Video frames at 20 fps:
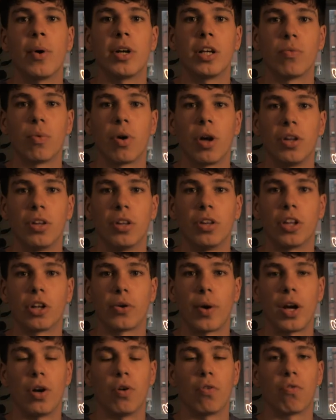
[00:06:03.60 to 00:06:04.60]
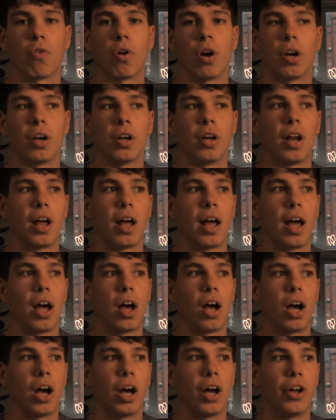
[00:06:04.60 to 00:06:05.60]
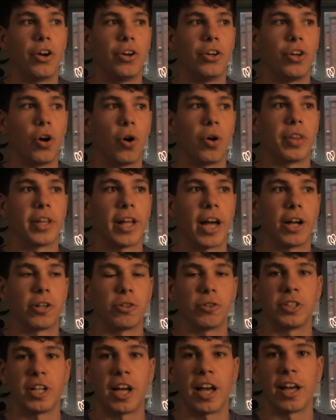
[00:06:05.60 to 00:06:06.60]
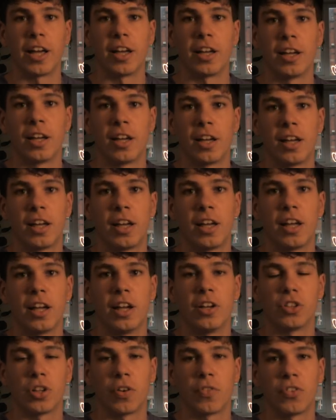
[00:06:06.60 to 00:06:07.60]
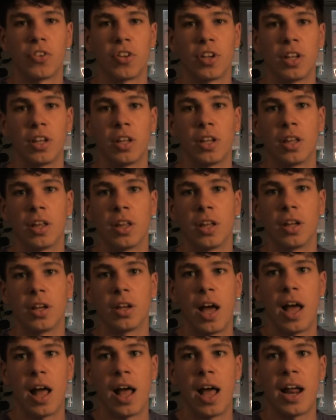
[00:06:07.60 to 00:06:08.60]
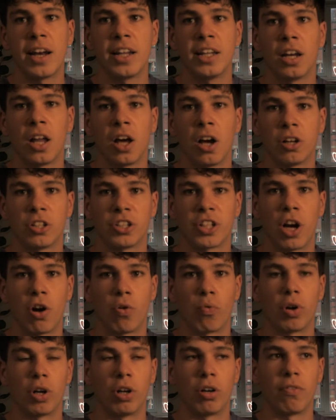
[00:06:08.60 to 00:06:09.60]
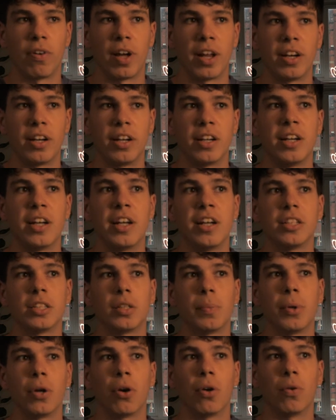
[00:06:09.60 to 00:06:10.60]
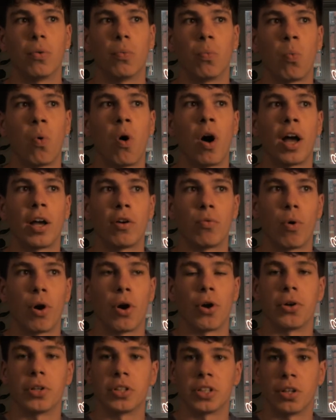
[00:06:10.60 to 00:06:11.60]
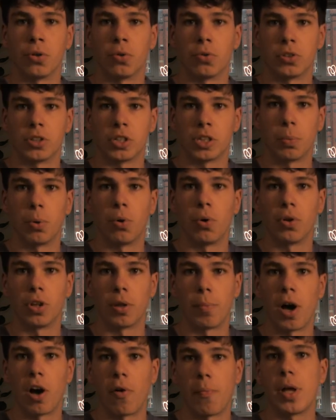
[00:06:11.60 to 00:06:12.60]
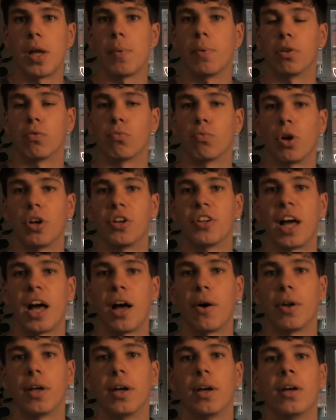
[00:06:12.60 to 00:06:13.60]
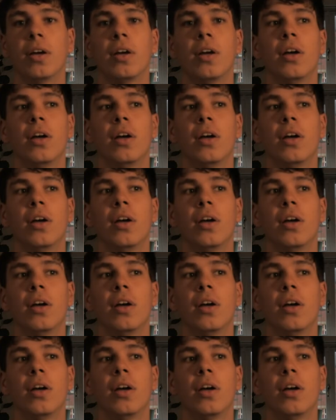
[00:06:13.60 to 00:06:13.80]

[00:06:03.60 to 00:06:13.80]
when you run the Great North Run, and not on the actual day, is obviously any large scale running event needs to be on wide roads in order to support the amount of people that run down it.